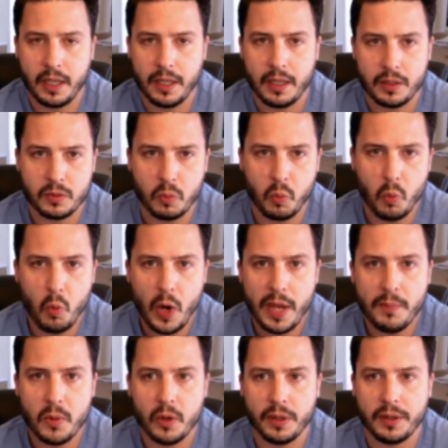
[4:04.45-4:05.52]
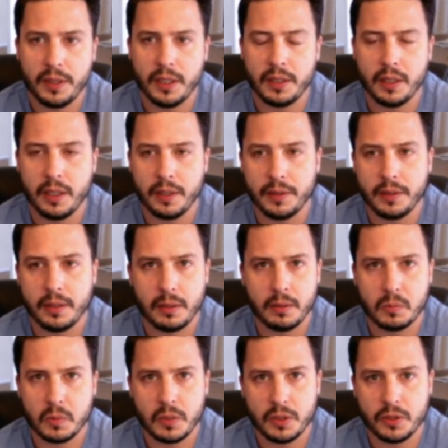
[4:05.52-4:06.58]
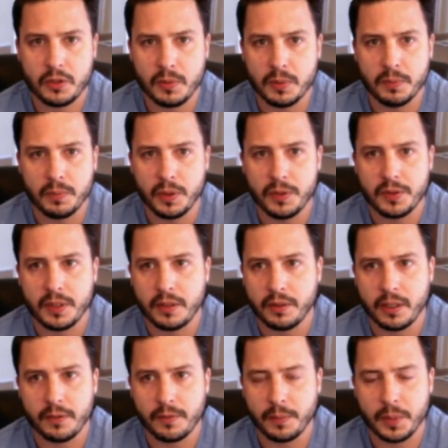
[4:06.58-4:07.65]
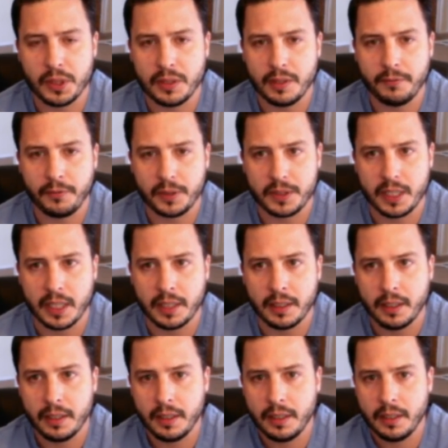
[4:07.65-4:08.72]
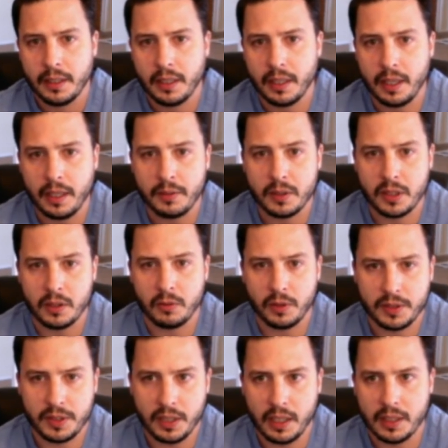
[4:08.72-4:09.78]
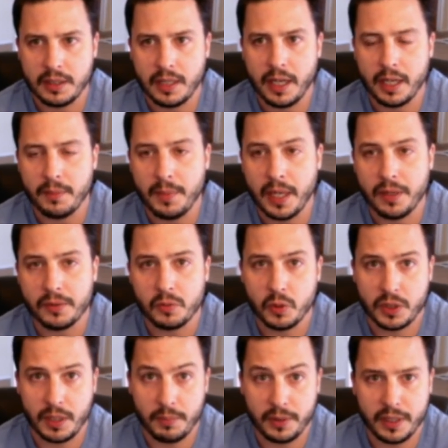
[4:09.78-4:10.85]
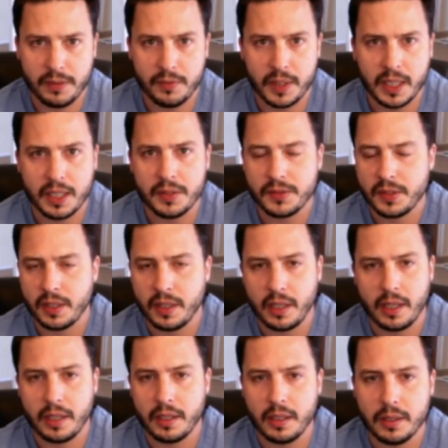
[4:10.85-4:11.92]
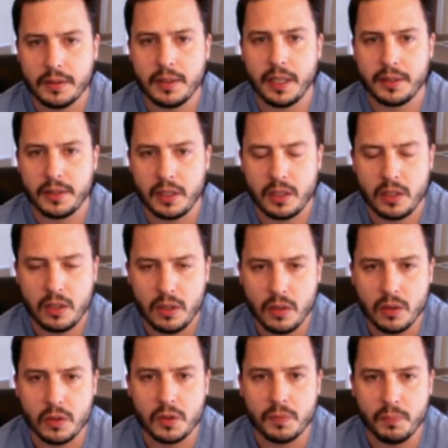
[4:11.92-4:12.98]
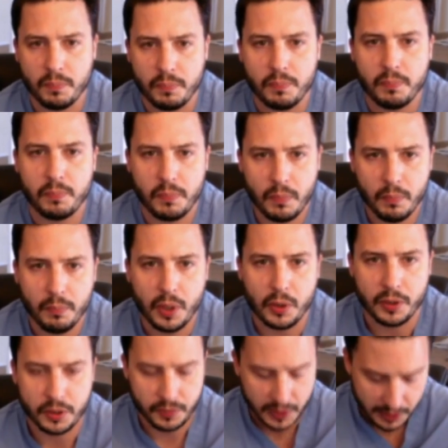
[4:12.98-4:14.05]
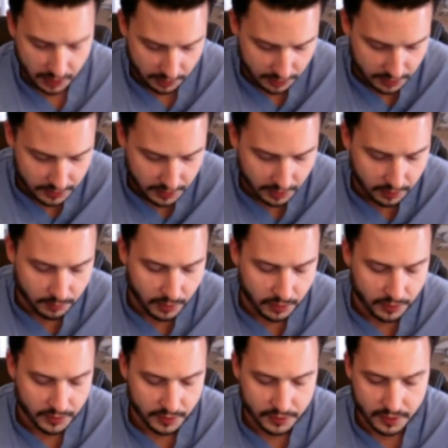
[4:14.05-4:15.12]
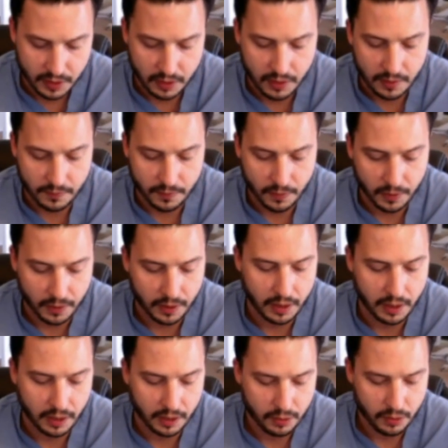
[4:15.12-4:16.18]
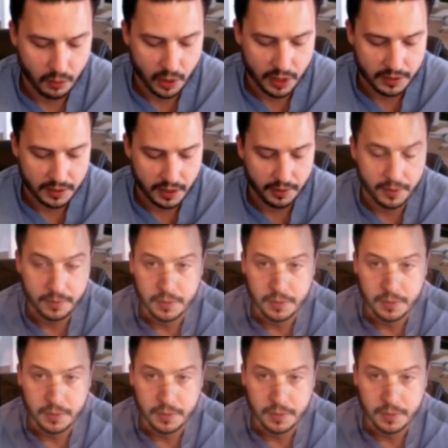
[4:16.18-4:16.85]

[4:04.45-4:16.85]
It's way more than the stupid boost that it'll get from a gem for 10. Decreasing the entire amount, which I believe it is, that's a huge bonus right there. And there's other bonuses that you get for the Watchtower.